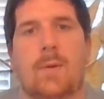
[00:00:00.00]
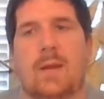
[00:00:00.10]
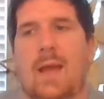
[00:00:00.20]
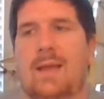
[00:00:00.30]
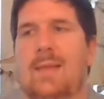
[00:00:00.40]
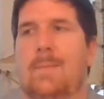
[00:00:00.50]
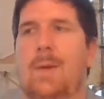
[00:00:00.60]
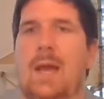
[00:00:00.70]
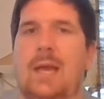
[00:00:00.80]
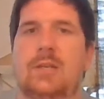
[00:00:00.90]
Okay, that
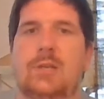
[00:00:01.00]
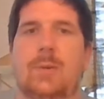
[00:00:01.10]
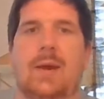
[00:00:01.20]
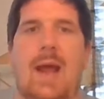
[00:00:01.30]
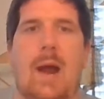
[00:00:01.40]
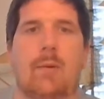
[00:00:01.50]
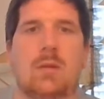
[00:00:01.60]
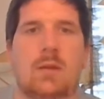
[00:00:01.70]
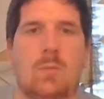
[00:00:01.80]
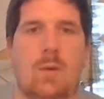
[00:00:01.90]
paid you an
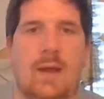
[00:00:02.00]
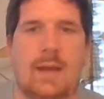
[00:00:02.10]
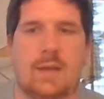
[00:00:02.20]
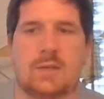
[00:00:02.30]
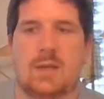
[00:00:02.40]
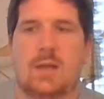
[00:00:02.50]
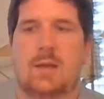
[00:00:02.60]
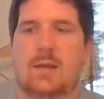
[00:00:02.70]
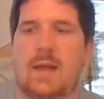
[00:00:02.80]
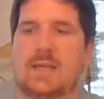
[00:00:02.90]
hourly wage.
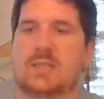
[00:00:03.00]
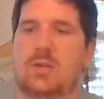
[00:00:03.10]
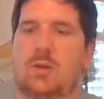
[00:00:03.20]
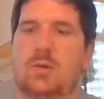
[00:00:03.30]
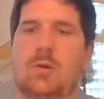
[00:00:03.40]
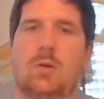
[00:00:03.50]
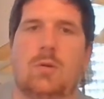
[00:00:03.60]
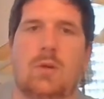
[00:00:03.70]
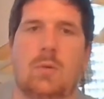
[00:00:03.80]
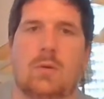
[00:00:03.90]
Okay, so you knew
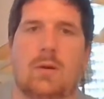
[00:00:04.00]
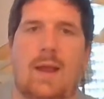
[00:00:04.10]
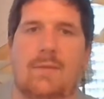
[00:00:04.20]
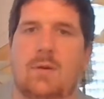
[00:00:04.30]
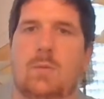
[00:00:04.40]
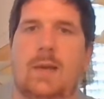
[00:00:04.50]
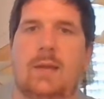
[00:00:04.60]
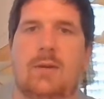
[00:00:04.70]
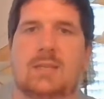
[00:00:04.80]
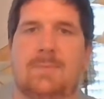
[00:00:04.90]
you were every week
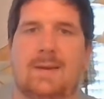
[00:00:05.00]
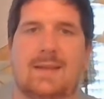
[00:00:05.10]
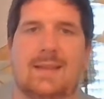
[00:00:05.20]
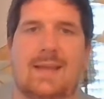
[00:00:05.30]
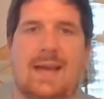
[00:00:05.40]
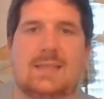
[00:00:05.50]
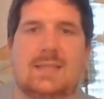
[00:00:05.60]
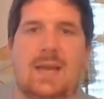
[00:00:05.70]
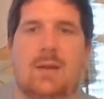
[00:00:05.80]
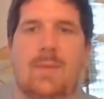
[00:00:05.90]
you expect to get that
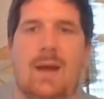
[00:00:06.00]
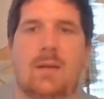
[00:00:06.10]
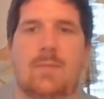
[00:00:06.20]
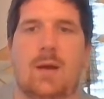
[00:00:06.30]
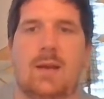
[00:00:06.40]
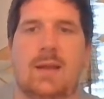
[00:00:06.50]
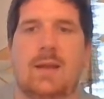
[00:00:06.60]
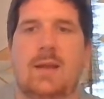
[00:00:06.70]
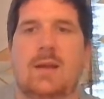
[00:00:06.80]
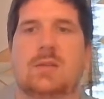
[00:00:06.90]
set amount of money.
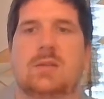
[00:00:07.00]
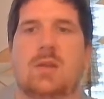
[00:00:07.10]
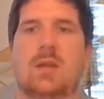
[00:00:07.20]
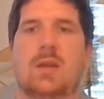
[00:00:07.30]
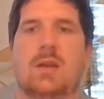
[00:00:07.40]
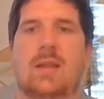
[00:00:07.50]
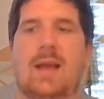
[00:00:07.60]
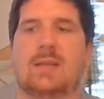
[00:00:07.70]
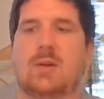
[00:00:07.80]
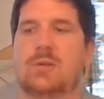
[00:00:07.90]
So then
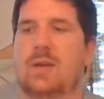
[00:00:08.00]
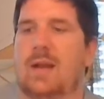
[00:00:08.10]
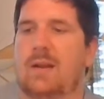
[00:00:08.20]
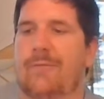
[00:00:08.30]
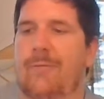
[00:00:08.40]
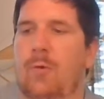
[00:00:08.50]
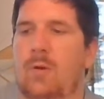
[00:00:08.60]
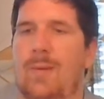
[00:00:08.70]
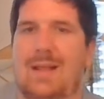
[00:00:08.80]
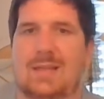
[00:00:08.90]
that told you I can afford to
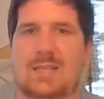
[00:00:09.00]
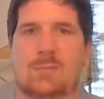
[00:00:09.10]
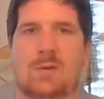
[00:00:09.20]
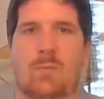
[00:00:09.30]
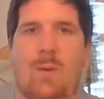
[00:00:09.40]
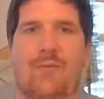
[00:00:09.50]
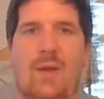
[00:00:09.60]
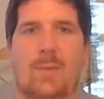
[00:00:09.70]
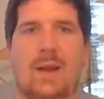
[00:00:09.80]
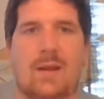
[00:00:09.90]
buy this much for my
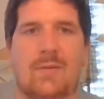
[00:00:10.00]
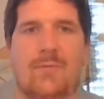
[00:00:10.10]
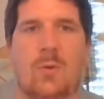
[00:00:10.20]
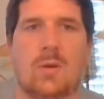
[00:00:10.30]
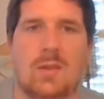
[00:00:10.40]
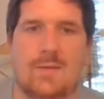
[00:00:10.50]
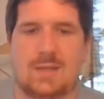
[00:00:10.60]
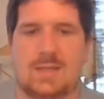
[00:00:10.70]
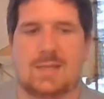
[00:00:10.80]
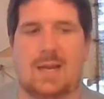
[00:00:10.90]
family. I can afford to live in
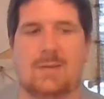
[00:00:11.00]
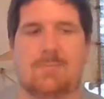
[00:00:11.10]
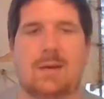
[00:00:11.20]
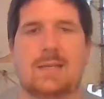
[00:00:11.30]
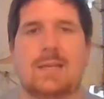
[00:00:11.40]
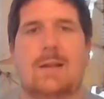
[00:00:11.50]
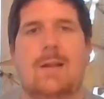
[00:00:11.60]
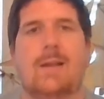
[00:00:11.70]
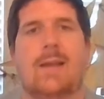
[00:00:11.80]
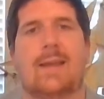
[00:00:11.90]
this kind of place.
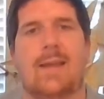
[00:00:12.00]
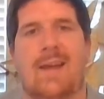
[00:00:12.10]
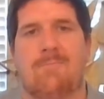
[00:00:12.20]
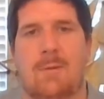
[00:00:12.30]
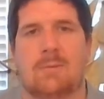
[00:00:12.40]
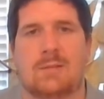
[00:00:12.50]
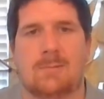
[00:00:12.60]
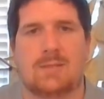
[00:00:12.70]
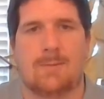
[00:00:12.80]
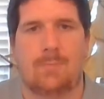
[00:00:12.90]
It gave people some
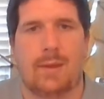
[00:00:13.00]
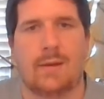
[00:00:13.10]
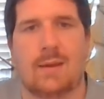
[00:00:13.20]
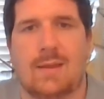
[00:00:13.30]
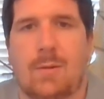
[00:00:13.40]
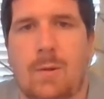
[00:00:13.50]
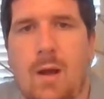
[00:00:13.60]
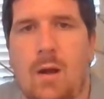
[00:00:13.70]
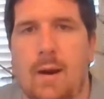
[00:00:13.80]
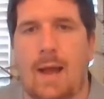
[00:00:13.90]
stability that we
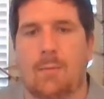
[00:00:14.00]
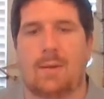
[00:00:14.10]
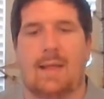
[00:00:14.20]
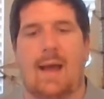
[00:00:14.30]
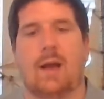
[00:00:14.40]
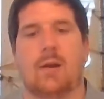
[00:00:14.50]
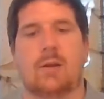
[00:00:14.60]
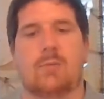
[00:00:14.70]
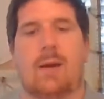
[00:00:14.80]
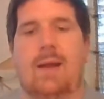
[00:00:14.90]
all now rely on and
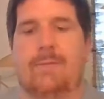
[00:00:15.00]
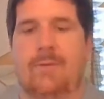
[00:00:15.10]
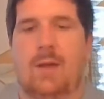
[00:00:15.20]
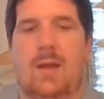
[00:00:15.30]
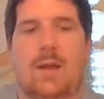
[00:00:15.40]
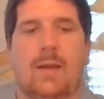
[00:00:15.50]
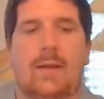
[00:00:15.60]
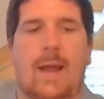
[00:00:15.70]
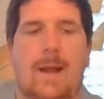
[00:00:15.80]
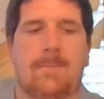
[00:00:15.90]
crave.
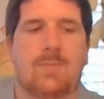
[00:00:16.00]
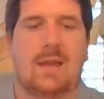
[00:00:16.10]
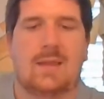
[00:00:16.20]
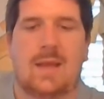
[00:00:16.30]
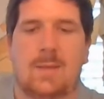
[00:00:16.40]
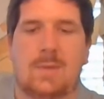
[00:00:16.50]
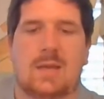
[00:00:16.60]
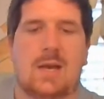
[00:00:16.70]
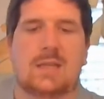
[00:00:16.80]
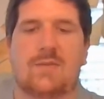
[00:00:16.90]
Okay, and then
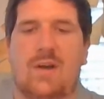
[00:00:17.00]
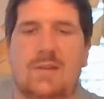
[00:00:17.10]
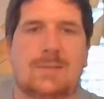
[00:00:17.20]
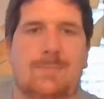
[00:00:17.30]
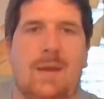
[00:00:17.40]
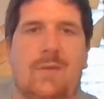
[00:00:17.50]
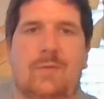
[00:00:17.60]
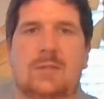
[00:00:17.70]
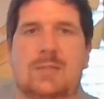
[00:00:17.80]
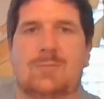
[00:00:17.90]
because of all these
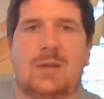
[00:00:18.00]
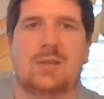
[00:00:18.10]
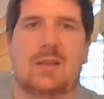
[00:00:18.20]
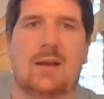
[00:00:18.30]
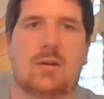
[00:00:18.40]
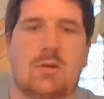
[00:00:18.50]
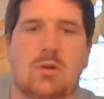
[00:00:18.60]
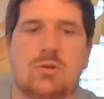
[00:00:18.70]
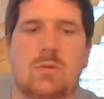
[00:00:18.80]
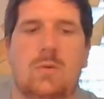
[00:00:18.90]
benefits, especially the
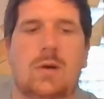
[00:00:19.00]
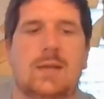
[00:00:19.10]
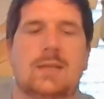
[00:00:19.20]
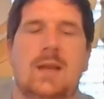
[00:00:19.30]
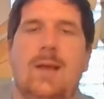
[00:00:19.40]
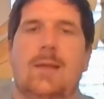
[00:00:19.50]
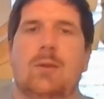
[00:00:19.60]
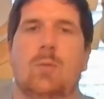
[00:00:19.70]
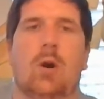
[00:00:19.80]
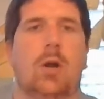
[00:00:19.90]
agricultural ones, the
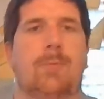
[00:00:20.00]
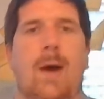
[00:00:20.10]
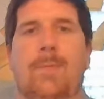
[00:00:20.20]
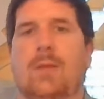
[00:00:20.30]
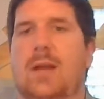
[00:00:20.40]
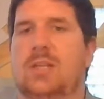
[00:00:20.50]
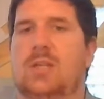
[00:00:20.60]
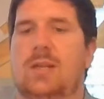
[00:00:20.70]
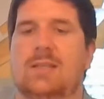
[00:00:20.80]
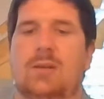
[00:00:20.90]
world
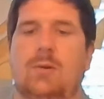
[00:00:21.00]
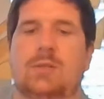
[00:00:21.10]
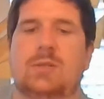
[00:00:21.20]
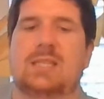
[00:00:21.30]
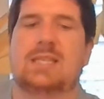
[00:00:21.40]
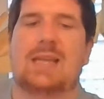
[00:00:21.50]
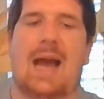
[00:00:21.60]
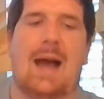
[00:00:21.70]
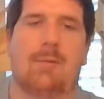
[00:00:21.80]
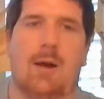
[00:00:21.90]
population is going to
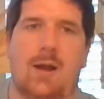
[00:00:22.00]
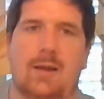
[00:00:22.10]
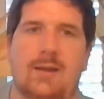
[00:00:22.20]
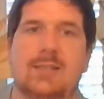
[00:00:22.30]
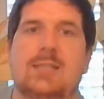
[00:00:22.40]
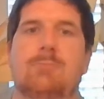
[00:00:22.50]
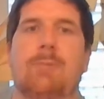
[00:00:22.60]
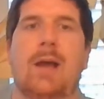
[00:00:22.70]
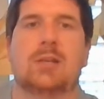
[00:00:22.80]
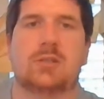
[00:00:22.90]
skyrocket,
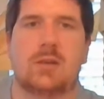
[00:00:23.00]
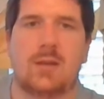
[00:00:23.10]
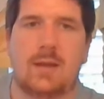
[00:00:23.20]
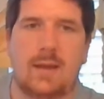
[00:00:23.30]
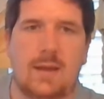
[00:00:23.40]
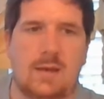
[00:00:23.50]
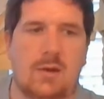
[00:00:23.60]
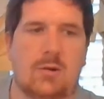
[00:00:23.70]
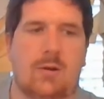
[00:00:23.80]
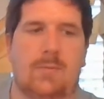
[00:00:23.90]
especially in
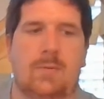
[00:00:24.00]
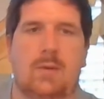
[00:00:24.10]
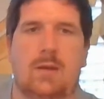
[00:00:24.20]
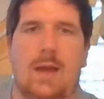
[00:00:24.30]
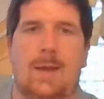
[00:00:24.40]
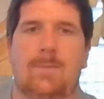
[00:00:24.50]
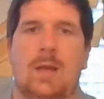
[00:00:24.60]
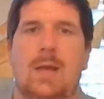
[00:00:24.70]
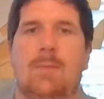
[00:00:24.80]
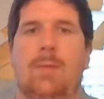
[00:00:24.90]
Europe. Okay,
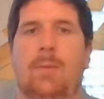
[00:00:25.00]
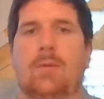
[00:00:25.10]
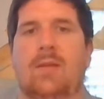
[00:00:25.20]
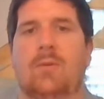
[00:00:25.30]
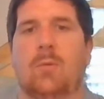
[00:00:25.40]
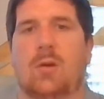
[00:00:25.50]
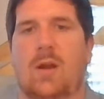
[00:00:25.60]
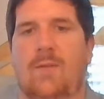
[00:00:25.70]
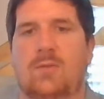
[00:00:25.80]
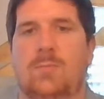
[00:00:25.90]
people are living more
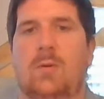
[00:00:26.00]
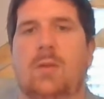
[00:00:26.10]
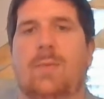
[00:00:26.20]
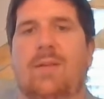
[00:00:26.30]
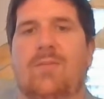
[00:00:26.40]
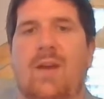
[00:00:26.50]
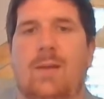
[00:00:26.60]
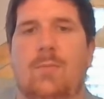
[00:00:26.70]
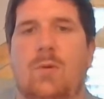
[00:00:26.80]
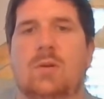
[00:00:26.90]
comfortable. They're being fed
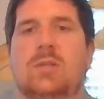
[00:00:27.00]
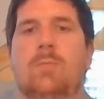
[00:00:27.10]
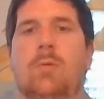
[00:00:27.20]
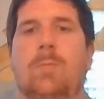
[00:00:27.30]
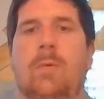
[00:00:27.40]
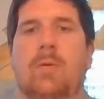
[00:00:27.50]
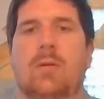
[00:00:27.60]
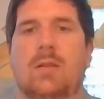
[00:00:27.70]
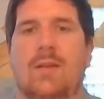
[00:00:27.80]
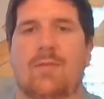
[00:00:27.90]
more, so more people are going
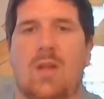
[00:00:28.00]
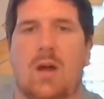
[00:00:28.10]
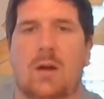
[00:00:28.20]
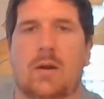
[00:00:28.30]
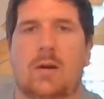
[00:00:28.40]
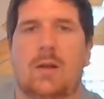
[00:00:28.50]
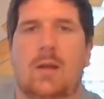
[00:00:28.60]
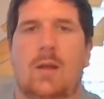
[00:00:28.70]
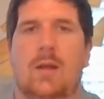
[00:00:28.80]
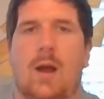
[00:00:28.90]
to live longer.
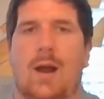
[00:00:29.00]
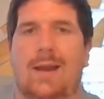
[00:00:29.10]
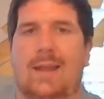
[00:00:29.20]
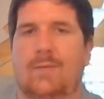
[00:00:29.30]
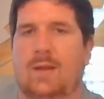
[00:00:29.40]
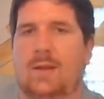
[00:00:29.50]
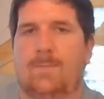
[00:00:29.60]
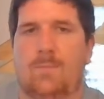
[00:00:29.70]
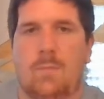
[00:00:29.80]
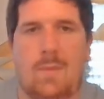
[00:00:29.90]
All right,
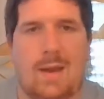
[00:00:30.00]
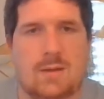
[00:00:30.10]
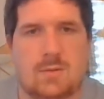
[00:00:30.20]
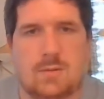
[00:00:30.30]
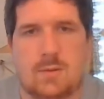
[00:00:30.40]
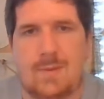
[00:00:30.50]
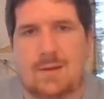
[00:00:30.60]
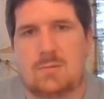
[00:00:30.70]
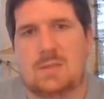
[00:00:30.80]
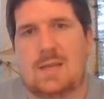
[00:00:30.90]
even the
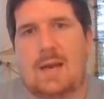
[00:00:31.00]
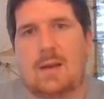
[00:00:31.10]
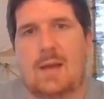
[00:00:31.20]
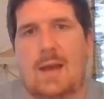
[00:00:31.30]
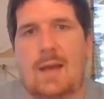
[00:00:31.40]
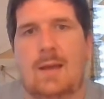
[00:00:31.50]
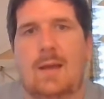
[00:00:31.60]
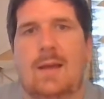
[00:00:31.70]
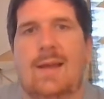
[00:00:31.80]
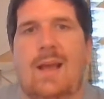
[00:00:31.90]
medical side. Okay.
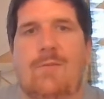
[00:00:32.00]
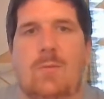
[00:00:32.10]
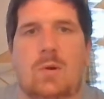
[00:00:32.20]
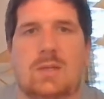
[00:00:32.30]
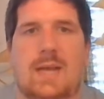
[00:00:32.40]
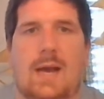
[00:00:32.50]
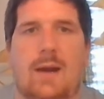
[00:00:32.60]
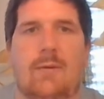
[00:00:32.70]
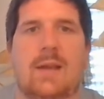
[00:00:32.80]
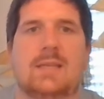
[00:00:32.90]
Infant mortality
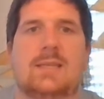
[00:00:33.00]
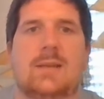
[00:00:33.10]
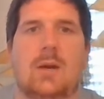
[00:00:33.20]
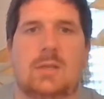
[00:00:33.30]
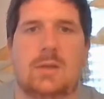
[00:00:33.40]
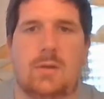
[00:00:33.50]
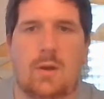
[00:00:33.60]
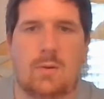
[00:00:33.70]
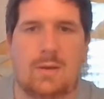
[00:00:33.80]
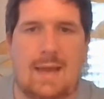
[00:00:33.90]
rates start to
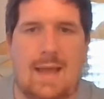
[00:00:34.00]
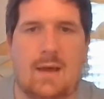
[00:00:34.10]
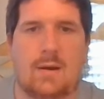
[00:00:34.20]
go down.